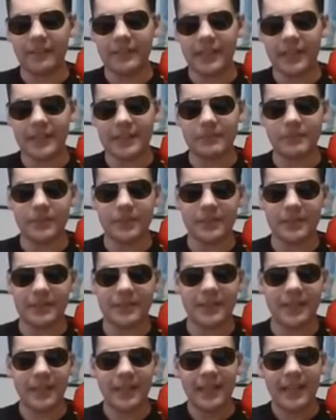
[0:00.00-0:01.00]
textbooks,
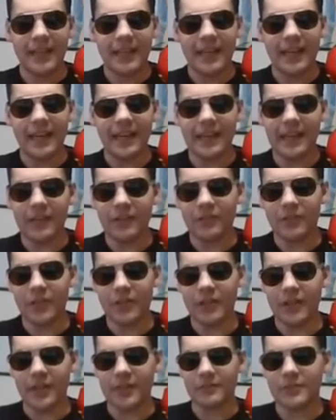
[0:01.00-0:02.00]
and I don't go
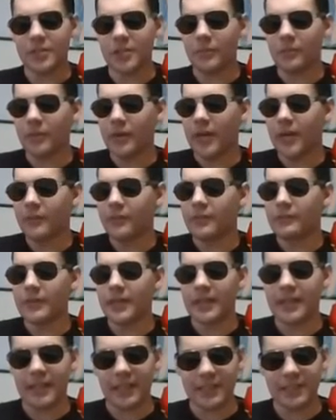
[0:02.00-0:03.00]
to them super often. But
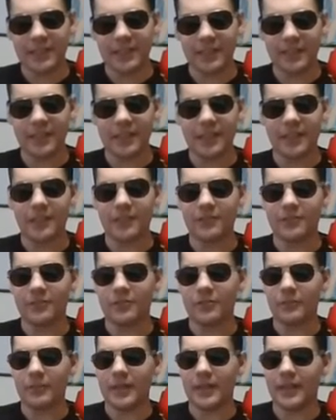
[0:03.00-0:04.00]
occasionally the teachers will
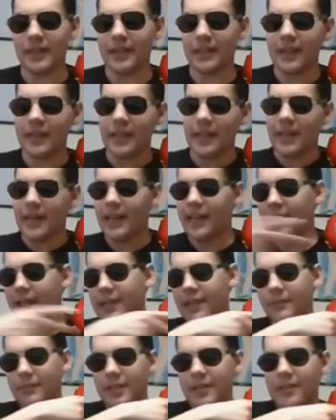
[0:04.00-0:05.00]
be like, "Hey,
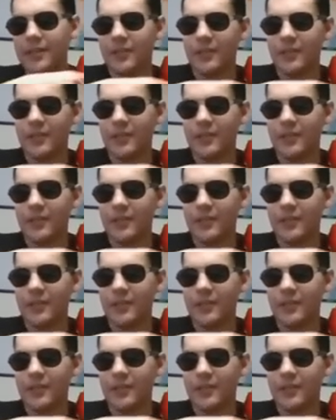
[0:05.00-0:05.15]
come here